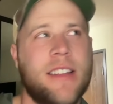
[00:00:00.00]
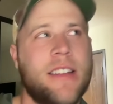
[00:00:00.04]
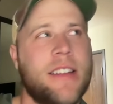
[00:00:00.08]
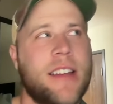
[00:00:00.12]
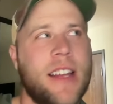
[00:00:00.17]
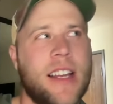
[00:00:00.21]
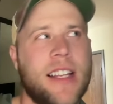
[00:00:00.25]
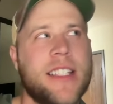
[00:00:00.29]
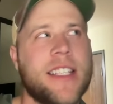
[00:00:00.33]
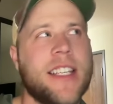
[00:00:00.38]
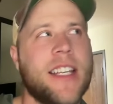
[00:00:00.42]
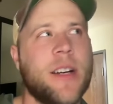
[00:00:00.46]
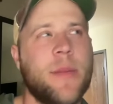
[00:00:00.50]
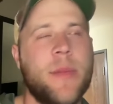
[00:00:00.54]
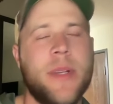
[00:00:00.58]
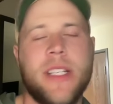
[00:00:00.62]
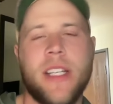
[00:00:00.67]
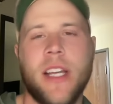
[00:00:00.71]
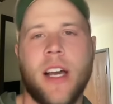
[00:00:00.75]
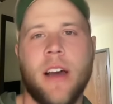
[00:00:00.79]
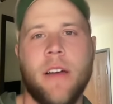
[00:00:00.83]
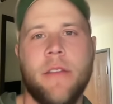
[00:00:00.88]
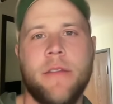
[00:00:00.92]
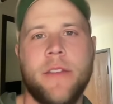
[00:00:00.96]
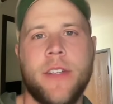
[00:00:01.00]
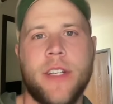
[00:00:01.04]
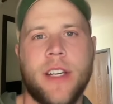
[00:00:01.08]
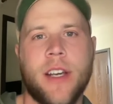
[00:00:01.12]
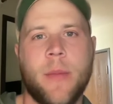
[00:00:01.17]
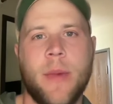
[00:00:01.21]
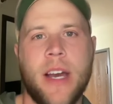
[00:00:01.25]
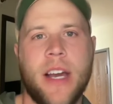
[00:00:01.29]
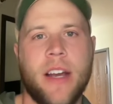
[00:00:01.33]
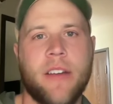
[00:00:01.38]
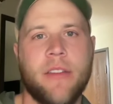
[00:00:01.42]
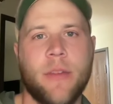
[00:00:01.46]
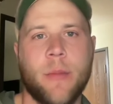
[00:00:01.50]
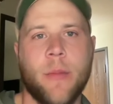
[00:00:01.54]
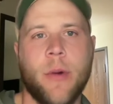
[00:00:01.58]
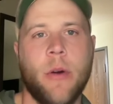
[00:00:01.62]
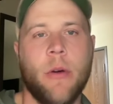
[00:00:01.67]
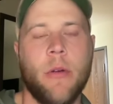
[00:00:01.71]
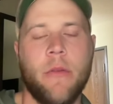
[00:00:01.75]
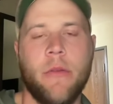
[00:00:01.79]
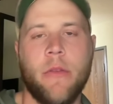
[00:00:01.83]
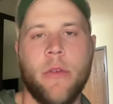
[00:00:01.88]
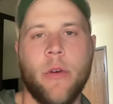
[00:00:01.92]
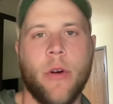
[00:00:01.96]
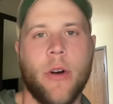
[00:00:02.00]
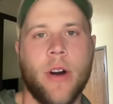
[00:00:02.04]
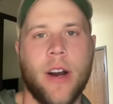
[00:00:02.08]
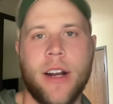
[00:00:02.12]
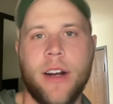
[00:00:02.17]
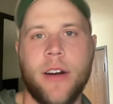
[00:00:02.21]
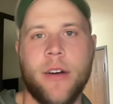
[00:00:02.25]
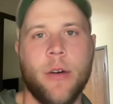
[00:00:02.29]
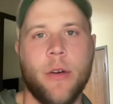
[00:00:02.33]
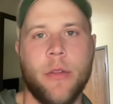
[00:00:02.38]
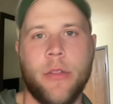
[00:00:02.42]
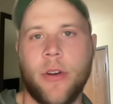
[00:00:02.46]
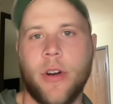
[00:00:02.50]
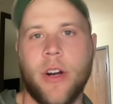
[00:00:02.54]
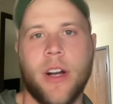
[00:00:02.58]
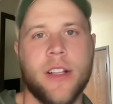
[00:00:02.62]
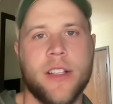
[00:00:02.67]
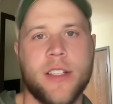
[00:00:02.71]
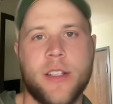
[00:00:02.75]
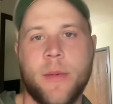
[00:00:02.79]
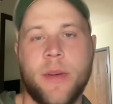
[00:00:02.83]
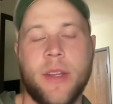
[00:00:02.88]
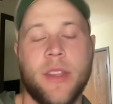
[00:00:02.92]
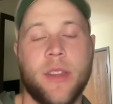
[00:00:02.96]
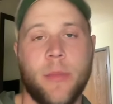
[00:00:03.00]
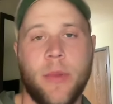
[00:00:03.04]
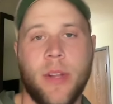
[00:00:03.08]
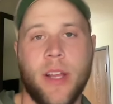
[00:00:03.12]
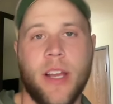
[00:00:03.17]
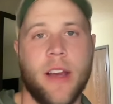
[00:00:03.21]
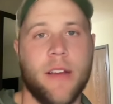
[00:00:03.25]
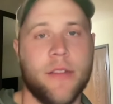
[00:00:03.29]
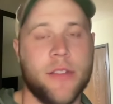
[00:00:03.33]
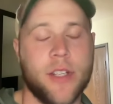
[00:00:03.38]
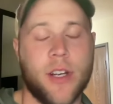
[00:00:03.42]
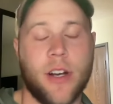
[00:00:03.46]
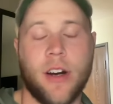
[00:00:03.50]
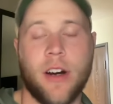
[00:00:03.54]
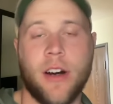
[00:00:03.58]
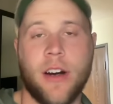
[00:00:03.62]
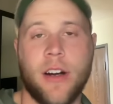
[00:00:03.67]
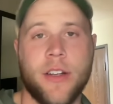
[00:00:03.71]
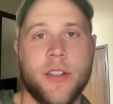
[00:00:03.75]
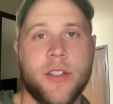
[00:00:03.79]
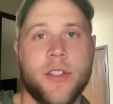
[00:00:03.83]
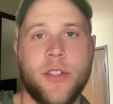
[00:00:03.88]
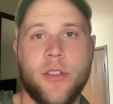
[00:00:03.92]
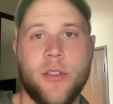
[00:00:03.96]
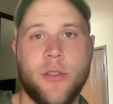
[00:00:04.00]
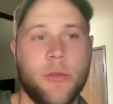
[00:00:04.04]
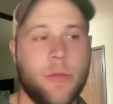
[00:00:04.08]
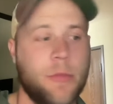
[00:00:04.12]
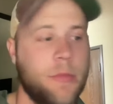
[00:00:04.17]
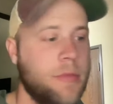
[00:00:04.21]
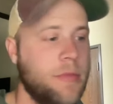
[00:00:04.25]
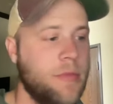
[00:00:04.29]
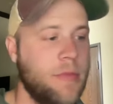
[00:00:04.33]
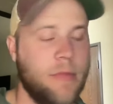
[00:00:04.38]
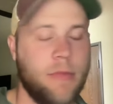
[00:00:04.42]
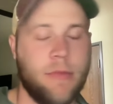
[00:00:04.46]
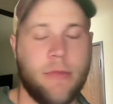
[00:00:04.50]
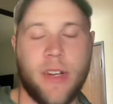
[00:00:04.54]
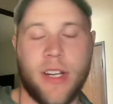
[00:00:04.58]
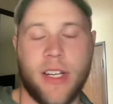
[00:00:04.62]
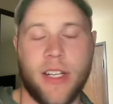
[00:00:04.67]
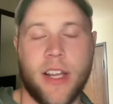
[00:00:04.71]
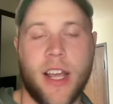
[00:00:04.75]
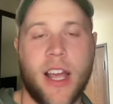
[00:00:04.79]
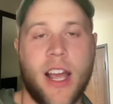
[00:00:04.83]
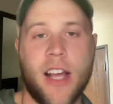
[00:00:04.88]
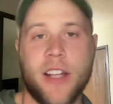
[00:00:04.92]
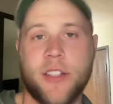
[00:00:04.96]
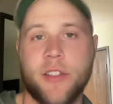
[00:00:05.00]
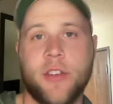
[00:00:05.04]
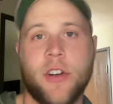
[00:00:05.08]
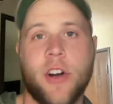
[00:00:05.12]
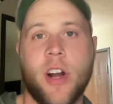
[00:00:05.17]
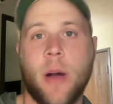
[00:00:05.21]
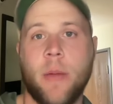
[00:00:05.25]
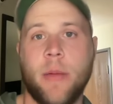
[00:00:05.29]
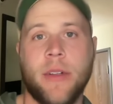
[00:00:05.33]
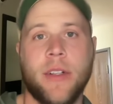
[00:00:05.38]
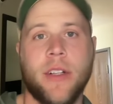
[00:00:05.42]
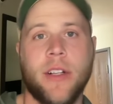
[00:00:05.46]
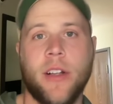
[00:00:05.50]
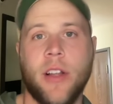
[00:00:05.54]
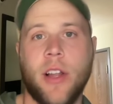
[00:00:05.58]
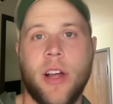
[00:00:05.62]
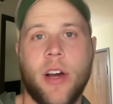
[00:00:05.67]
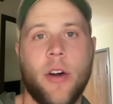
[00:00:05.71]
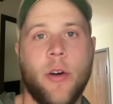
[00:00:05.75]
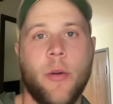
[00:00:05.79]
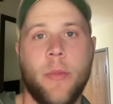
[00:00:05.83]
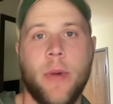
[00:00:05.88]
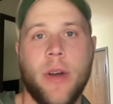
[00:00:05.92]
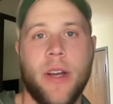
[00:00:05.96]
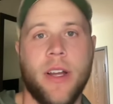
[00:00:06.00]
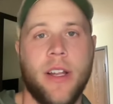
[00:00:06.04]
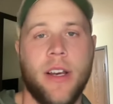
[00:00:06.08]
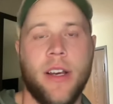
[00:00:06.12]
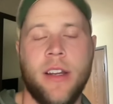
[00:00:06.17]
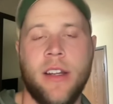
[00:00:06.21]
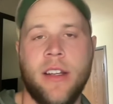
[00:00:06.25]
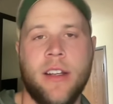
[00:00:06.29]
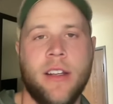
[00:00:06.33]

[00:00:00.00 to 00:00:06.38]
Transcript: it's going to be tough to come back from 0-4. I don't know what their odds to make the playoffs are. I assume astronomically low, but